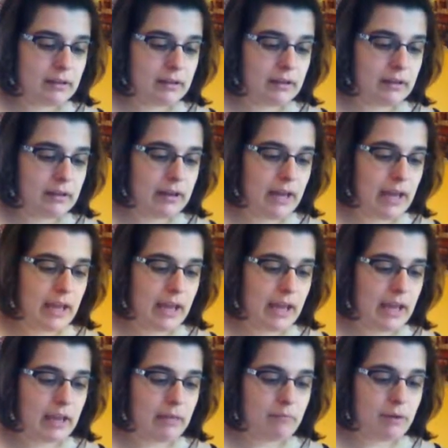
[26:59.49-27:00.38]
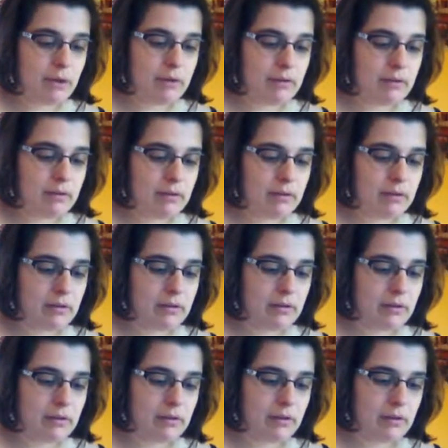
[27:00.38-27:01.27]
name
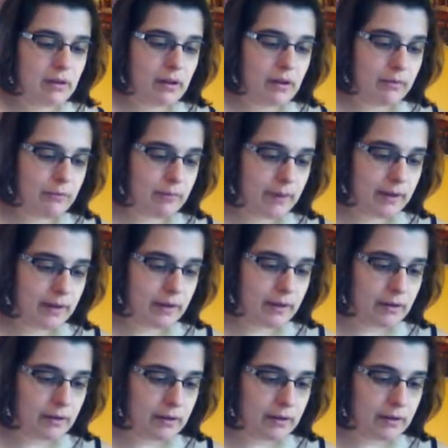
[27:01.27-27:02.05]
of what